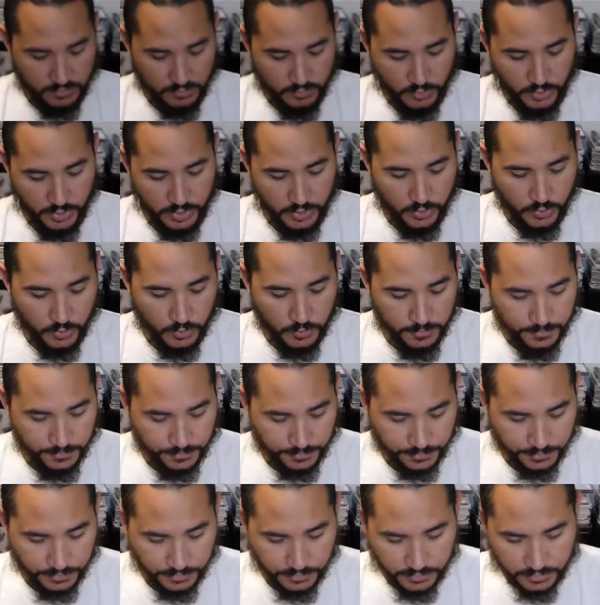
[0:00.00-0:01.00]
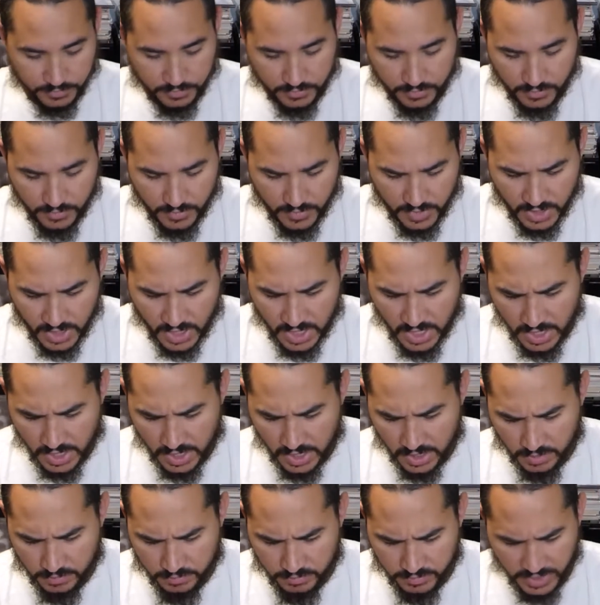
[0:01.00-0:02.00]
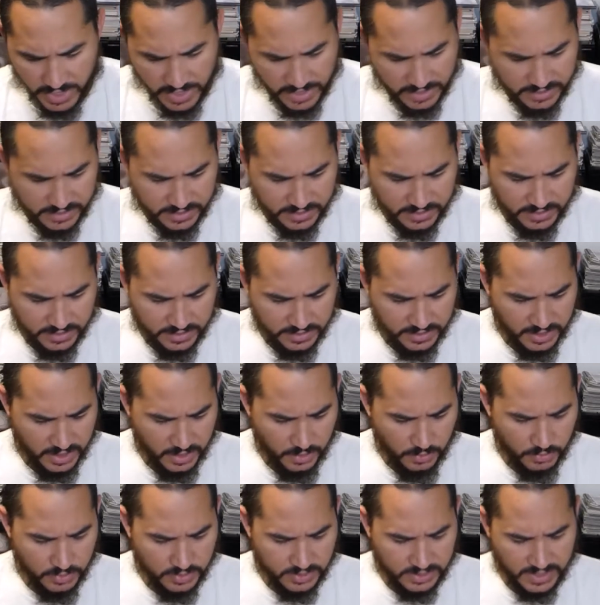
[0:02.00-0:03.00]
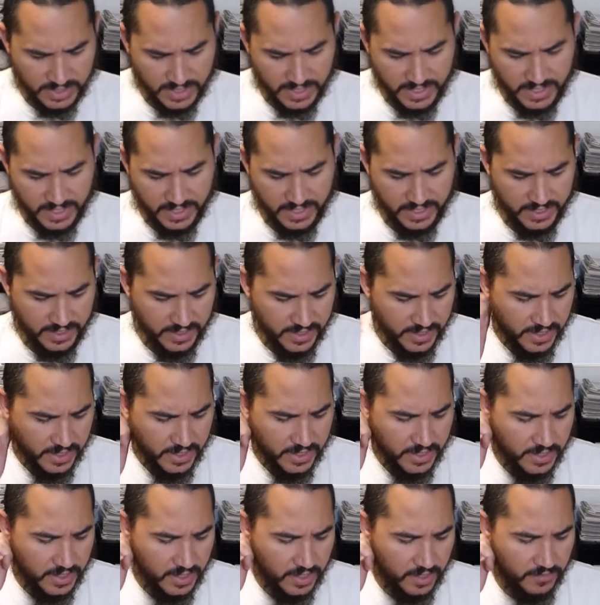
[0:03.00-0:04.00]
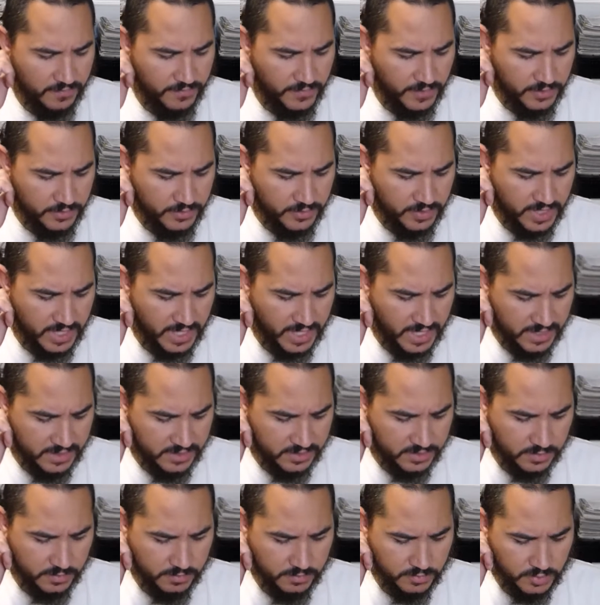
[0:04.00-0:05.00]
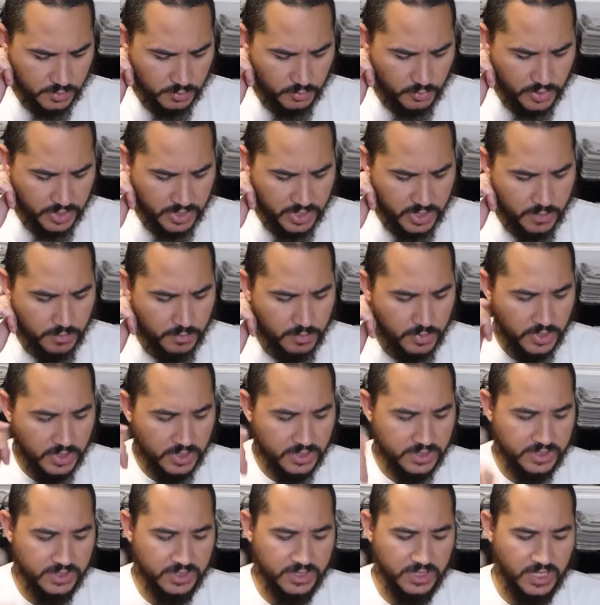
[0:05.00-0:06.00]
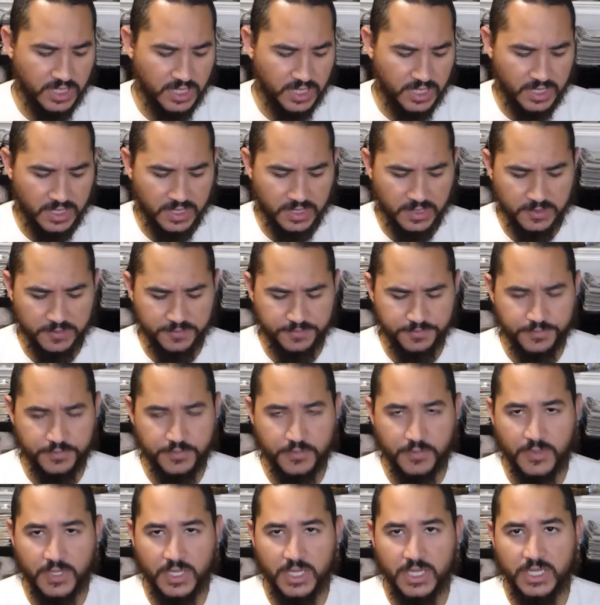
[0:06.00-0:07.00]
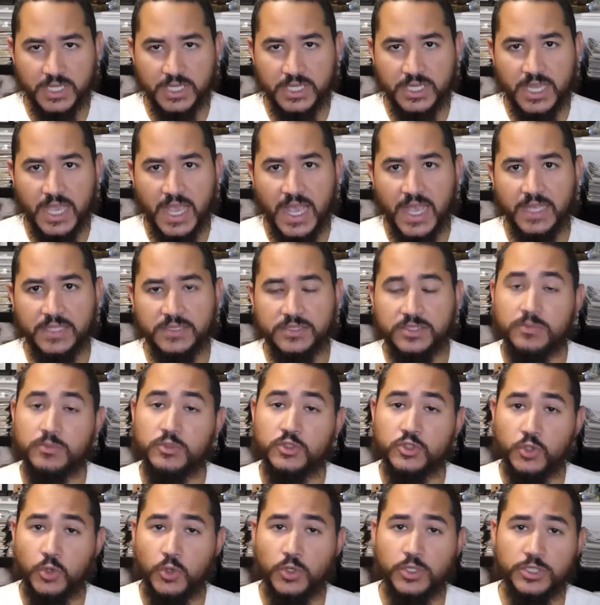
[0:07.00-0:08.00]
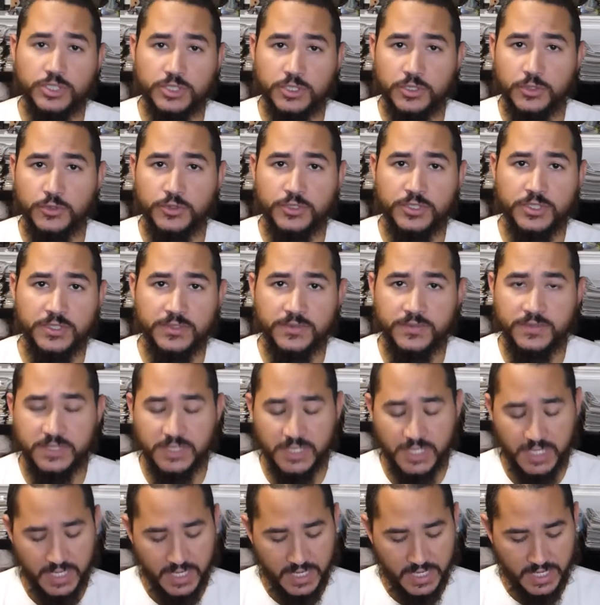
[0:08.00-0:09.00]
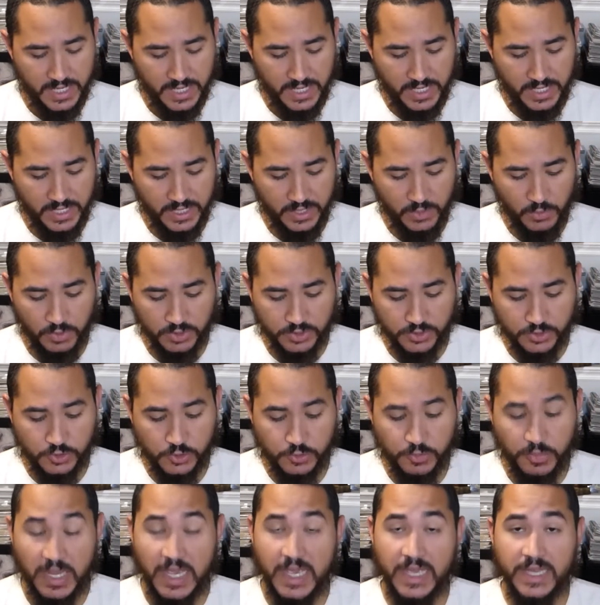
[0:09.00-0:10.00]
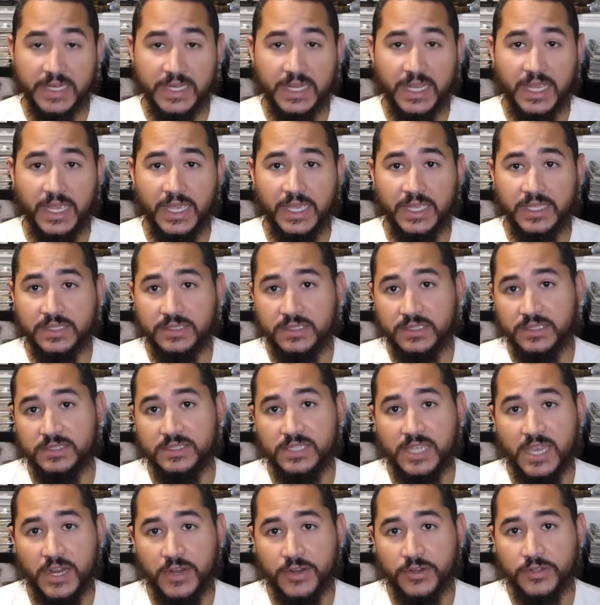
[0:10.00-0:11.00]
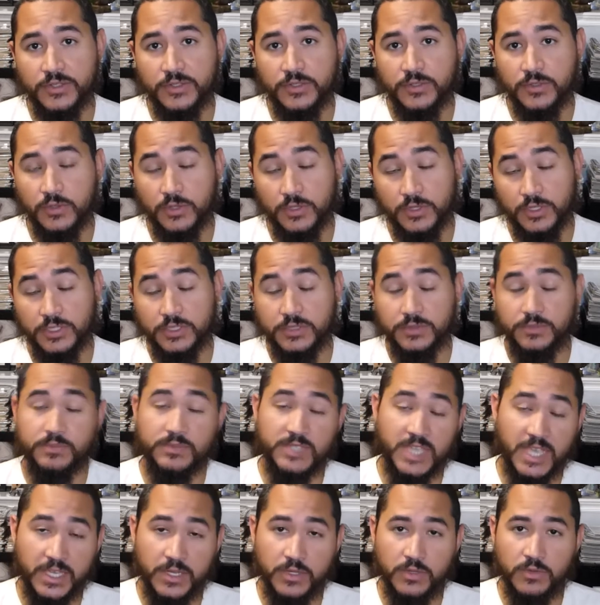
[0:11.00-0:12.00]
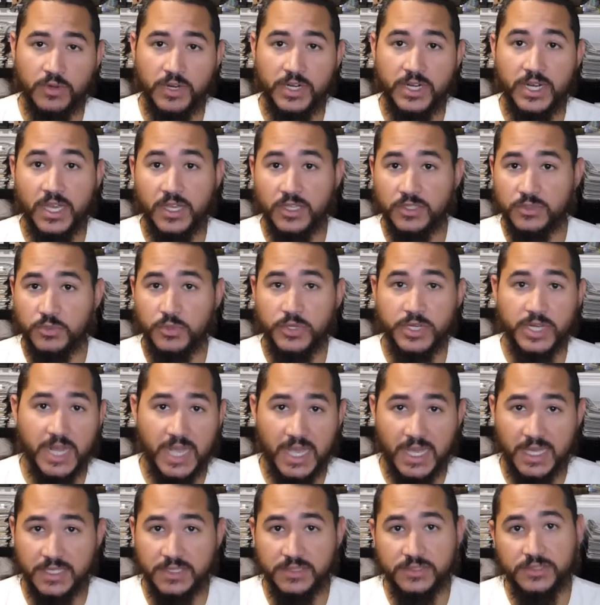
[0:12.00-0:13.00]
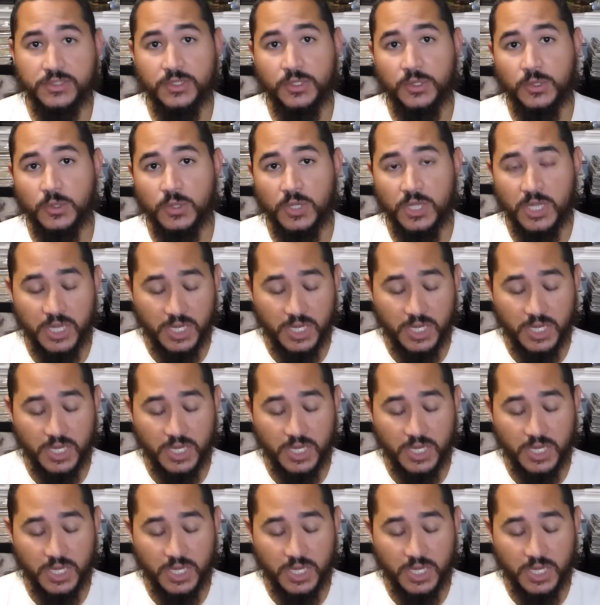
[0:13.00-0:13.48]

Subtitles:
pretty cool. Next, there was a vendor that had some pretty good books. He had some store exclusives, and it wasn't too bad. And this character, or this title right now, is pretty hot. So